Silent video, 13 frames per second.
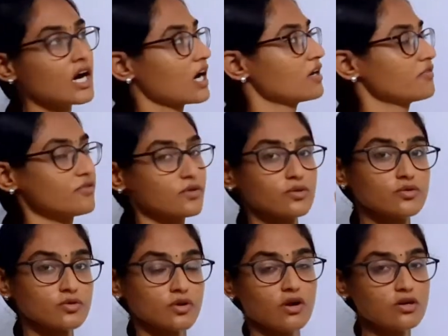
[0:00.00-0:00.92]
If you
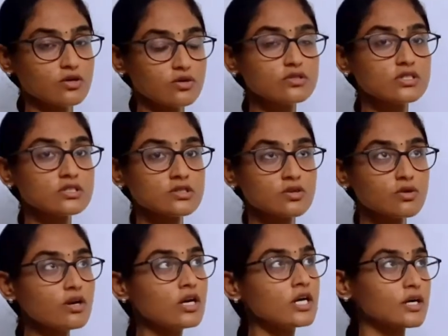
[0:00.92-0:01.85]
do not know this
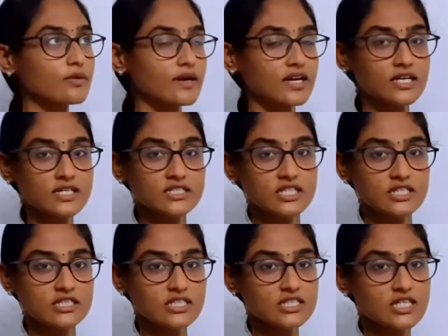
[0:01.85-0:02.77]
rule, quickly
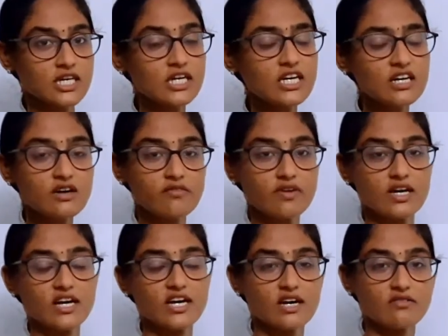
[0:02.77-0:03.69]
check this link
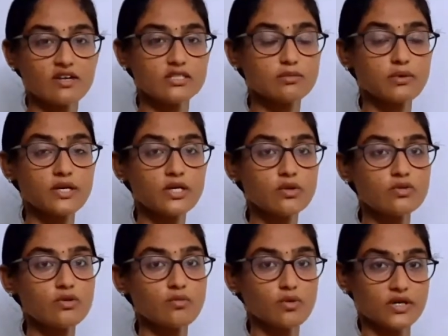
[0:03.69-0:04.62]
where I have explained you
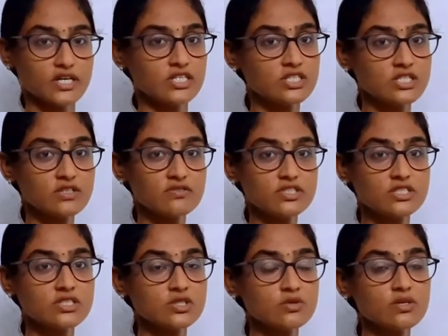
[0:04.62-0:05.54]
the voltage
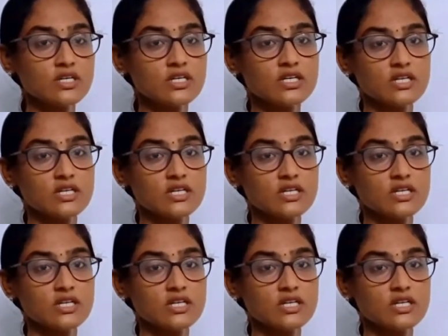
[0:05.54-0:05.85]
division rule in